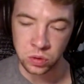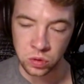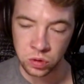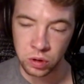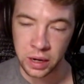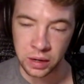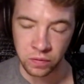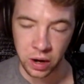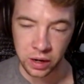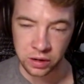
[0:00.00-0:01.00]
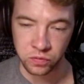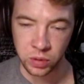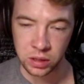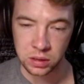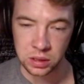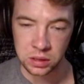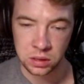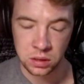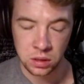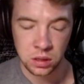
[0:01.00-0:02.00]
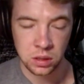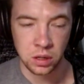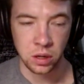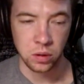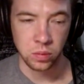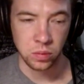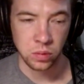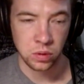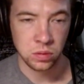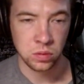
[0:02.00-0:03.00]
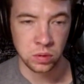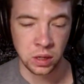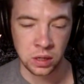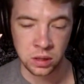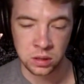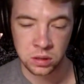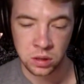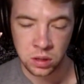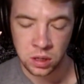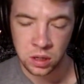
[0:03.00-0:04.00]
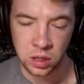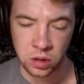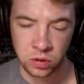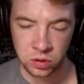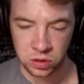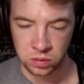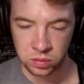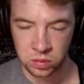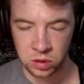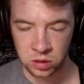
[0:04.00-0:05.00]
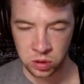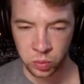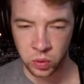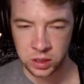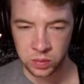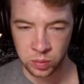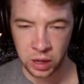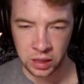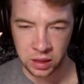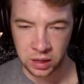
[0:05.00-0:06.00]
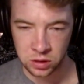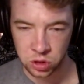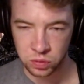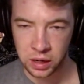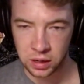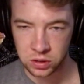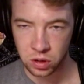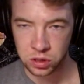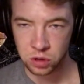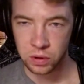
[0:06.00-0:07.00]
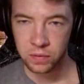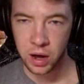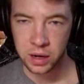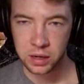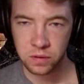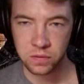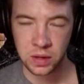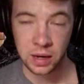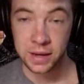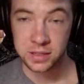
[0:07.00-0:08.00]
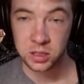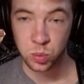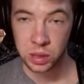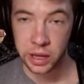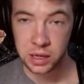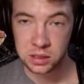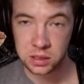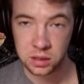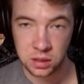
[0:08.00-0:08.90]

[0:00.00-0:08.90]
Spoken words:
create evocative melodies, um, and there's a point to be made that shredding is also evocative and has its place.